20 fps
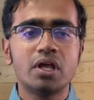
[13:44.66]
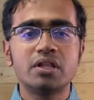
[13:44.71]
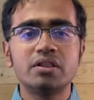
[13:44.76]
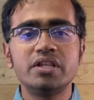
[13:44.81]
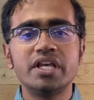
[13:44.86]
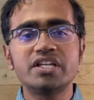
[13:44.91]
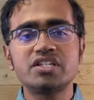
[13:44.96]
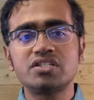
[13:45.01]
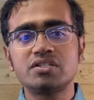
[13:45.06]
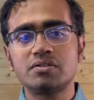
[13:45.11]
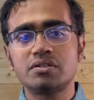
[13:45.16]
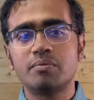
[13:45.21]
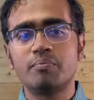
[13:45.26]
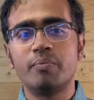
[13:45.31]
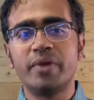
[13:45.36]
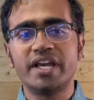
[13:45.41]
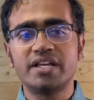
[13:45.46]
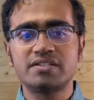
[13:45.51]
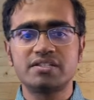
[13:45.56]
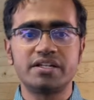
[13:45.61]
This
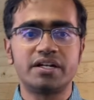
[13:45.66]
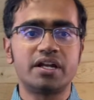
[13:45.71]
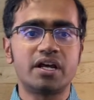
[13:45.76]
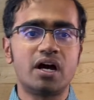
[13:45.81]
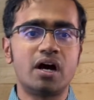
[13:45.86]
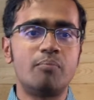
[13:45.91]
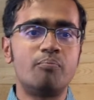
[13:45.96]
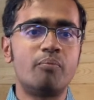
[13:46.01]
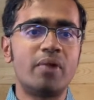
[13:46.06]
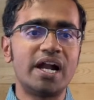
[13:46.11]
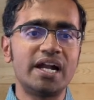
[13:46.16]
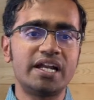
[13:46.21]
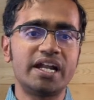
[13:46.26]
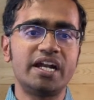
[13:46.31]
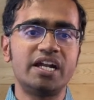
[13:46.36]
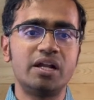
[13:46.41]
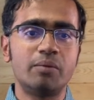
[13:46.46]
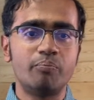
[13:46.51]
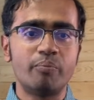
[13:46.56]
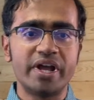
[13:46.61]
makes it a
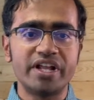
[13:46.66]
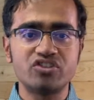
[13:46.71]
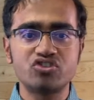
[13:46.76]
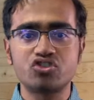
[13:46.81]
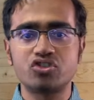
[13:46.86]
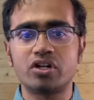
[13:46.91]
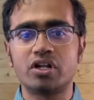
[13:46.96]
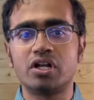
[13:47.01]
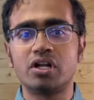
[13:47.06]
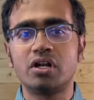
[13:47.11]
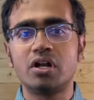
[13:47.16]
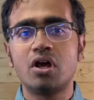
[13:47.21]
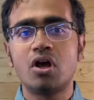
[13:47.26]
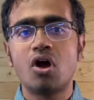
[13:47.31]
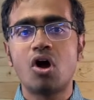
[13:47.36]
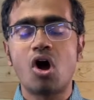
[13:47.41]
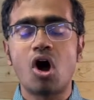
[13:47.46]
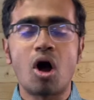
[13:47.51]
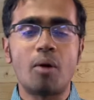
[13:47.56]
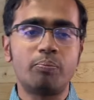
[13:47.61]
multi-dimensional
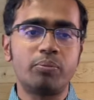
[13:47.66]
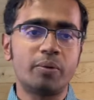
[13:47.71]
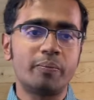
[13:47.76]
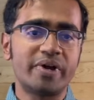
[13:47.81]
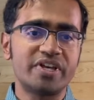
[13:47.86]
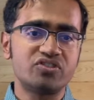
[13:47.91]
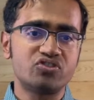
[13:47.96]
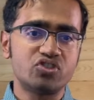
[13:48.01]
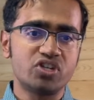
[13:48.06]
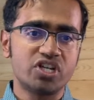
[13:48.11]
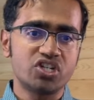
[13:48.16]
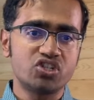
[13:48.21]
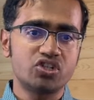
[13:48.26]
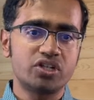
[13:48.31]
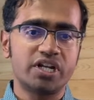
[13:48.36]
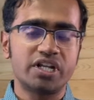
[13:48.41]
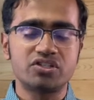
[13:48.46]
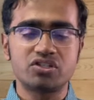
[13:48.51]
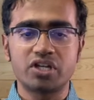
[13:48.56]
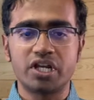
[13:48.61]

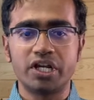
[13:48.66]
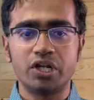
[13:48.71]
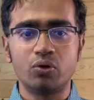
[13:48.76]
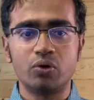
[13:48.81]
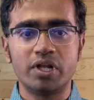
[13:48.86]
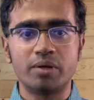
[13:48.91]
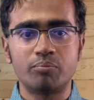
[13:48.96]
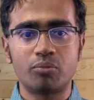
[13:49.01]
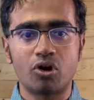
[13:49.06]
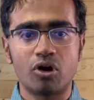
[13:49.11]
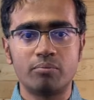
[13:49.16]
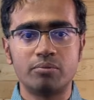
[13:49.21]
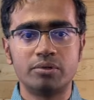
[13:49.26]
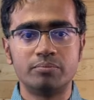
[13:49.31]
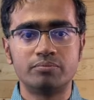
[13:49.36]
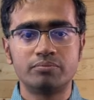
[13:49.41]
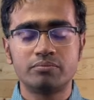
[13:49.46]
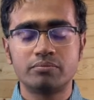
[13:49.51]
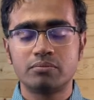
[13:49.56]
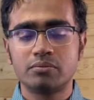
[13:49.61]
optimization and scheduling
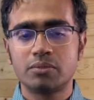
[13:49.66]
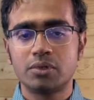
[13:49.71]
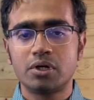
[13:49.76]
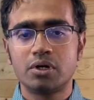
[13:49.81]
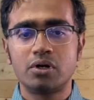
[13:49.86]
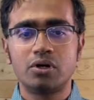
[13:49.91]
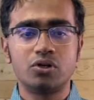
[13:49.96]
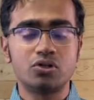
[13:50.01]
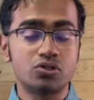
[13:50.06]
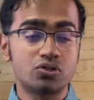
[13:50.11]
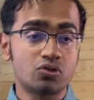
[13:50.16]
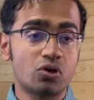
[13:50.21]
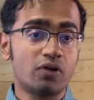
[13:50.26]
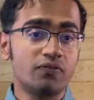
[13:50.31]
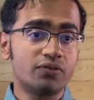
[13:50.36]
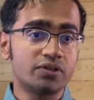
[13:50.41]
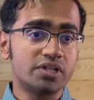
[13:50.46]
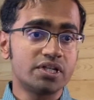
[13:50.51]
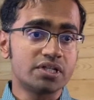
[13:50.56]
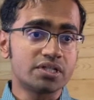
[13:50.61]
problem. To
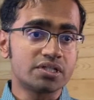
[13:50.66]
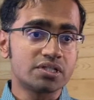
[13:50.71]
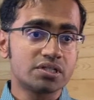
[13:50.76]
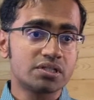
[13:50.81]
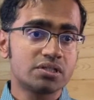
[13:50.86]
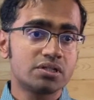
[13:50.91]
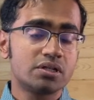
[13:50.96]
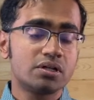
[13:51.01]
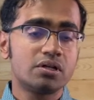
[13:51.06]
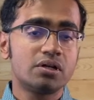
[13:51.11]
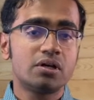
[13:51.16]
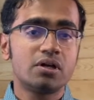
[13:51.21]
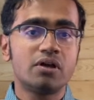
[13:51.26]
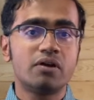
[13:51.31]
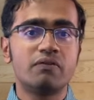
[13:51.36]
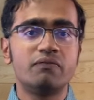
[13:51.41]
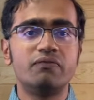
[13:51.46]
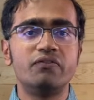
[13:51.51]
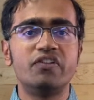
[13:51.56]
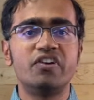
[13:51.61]
solve for this,
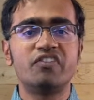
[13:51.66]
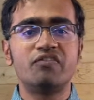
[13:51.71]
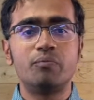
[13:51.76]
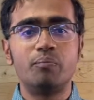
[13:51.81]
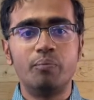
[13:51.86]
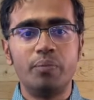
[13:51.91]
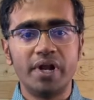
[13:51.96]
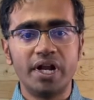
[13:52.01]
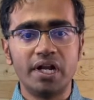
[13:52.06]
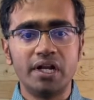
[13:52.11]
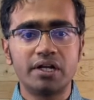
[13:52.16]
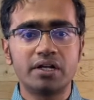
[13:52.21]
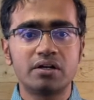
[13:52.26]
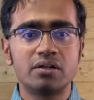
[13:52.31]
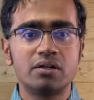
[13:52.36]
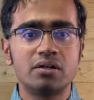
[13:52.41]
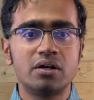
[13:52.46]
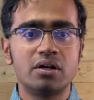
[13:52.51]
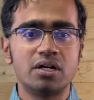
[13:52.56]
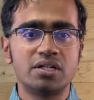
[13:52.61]
we have built
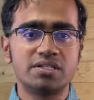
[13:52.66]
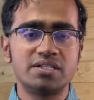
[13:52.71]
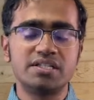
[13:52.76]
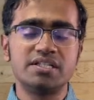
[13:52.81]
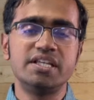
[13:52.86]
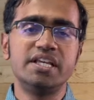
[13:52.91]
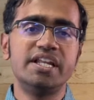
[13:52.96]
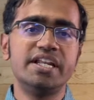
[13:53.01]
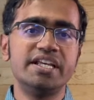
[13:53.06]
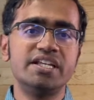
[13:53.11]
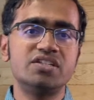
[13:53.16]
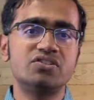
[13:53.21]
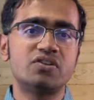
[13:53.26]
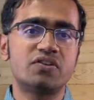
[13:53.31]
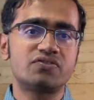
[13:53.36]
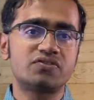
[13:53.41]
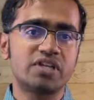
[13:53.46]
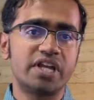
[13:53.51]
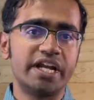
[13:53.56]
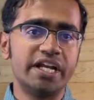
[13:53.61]
a series
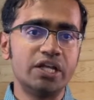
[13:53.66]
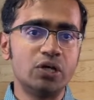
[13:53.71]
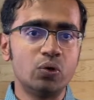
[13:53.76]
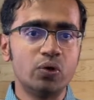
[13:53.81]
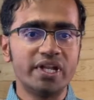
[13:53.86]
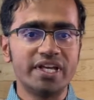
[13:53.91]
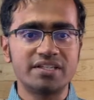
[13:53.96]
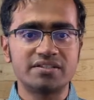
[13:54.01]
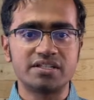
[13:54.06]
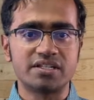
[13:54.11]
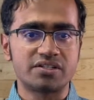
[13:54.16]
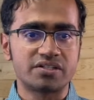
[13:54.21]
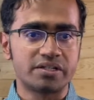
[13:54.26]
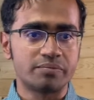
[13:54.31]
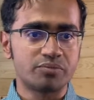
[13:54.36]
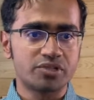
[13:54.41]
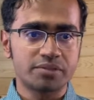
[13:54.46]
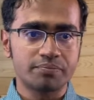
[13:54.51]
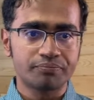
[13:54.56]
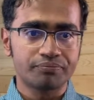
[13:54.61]
of scheduling
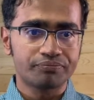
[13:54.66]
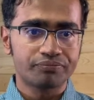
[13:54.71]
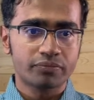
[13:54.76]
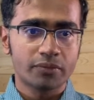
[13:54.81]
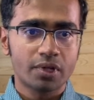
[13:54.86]
systems.